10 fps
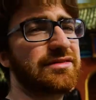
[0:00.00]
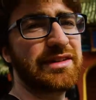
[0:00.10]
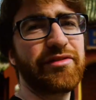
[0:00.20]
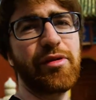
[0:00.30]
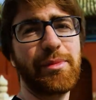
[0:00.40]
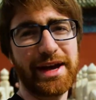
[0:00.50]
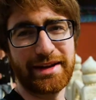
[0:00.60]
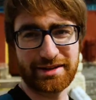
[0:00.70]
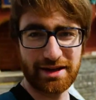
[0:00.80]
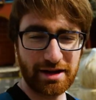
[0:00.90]
Never
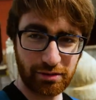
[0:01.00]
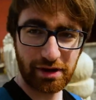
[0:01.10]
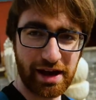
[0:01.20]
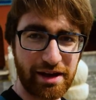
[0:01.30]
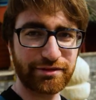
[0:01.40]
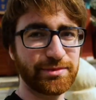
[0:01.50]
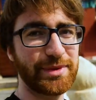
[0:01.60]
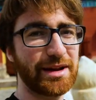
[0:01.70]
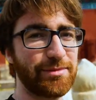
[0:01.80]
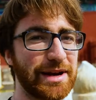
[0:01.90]
mind. We have some
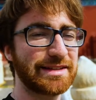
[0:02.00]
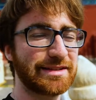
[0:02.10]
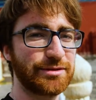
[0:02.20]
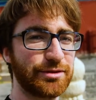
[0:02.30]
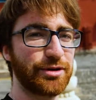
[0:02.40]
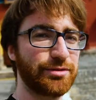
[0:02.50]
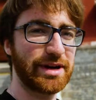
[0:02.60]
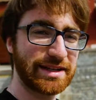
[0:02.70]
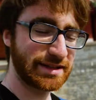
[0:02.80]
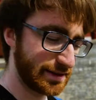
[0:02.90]
better places to go,
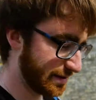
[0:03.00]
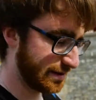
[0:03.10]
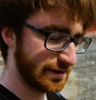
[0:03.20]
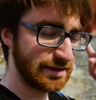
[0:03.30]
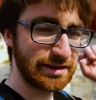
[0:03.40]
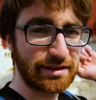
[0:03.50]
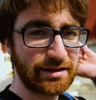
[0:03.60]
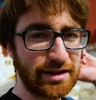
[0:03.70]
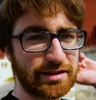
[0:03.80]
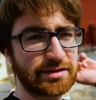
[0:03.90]
right?
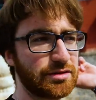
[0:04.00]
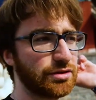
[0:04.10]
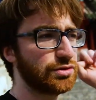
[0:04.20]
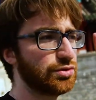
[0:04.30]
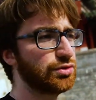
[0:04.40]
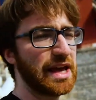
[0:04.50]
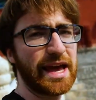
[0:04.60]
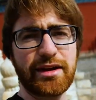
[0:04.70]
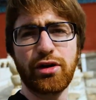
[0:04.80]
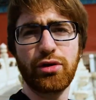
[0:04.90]
Let's go to the
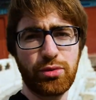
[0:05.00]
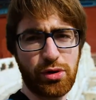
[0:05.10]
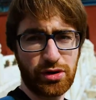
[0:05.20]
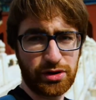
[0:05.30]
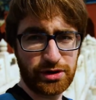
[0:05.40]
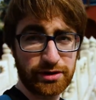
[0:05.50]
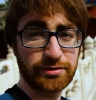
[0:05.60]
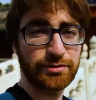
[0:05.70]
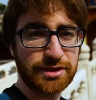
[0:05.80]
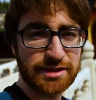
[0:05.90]
Echo Wall,
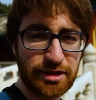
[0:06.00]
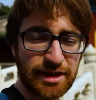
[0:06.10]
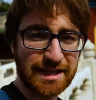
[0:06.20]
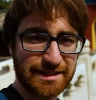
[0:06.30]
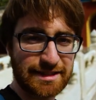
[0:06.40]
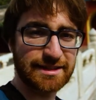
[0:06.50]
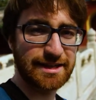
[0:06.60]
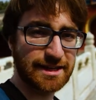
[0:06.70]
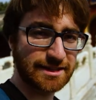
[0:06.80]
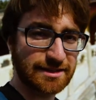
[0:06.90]
which is our next
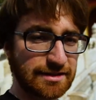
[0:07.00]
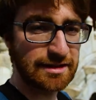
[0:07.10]
destination.